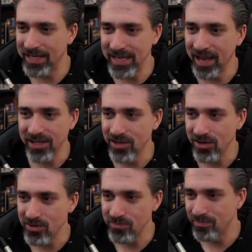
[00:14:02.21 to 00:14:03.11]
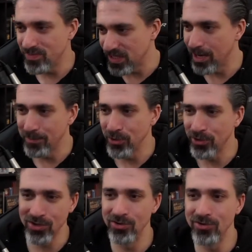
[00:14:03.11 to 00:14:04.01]
yeah, you know, you set up your
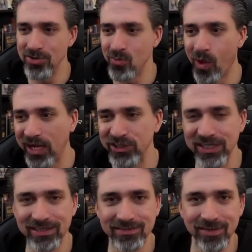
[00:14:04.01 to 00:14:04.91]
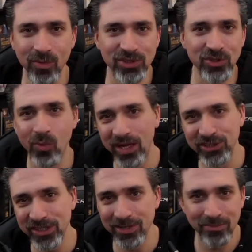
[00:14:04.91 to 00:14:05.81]
queue, you watch it, and once you
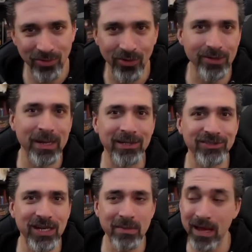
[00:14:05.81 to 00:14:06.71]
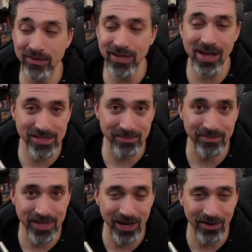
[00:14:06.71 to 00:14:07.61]
watch it, you throw it in the mail and send it back. It was awesome,
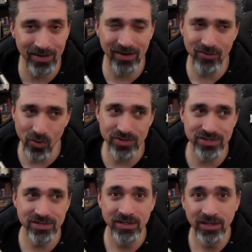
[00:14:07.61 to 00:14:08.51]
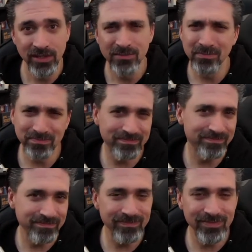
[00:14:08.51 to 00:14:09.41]
you know? And of course,
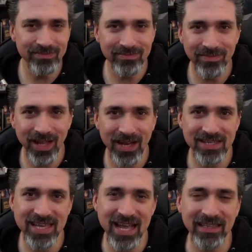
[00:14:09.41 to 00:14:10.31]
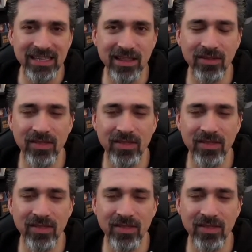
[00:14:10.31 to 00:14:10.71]
not exactly the